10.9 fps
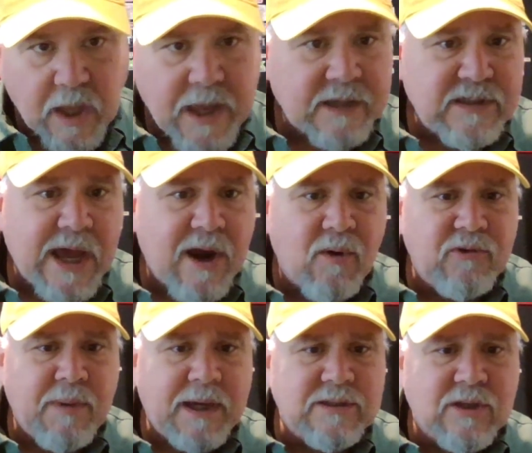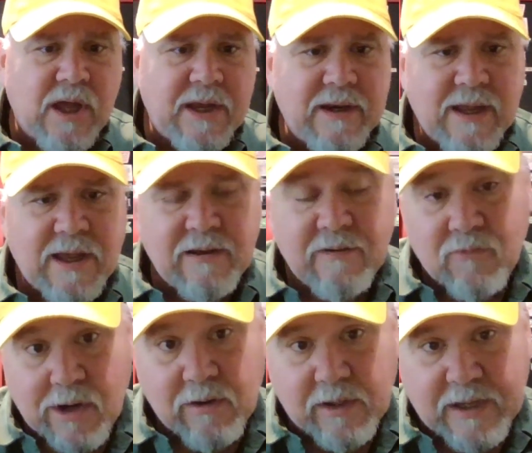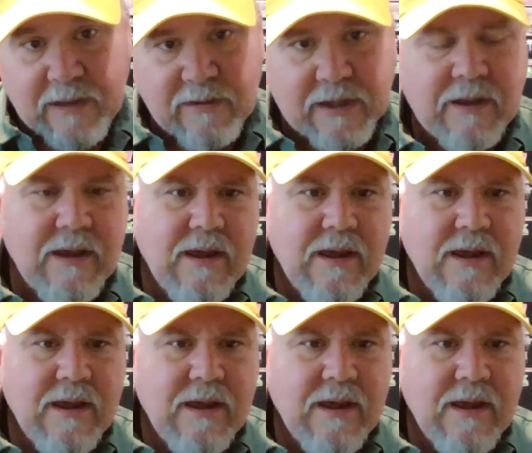And it's not always based on, rarely I think,